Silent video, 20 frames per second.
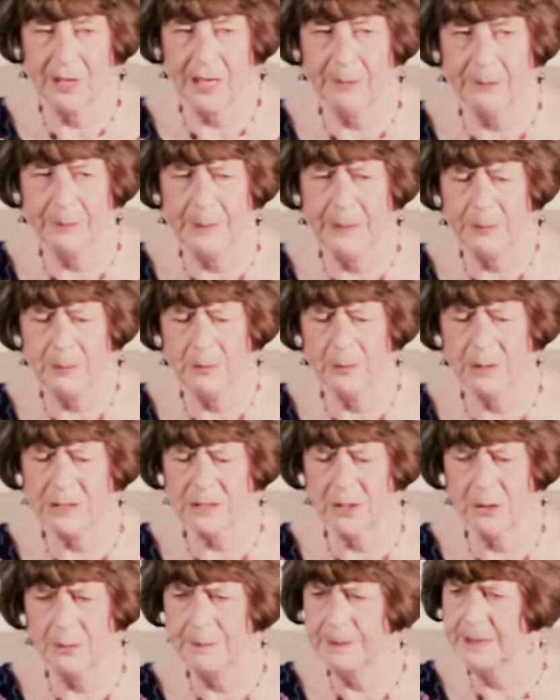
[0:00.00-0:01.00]
You know, how people were
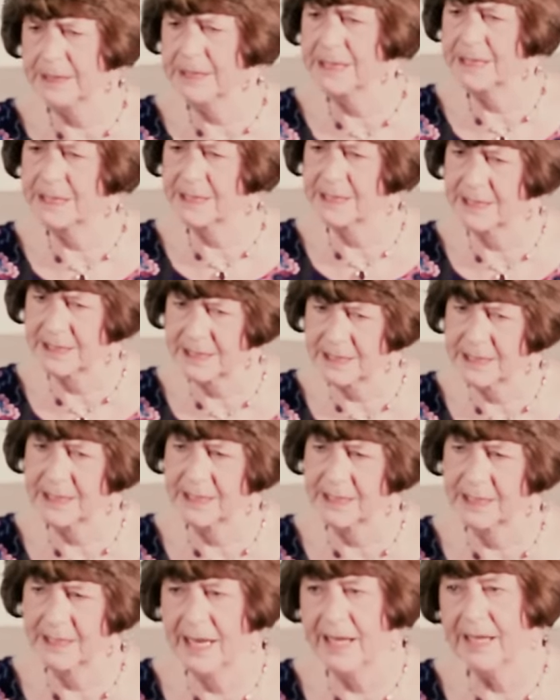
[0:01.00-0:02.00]
so pleased to
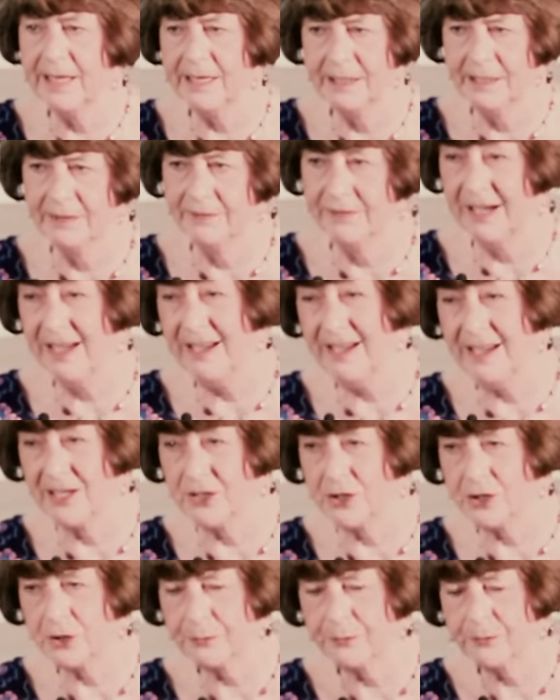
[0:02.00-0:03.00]
see the laying of a
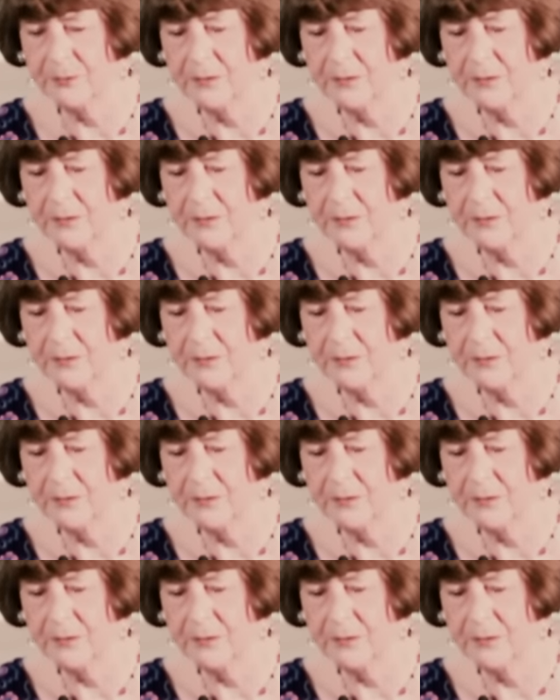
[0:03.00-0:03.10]
hedge.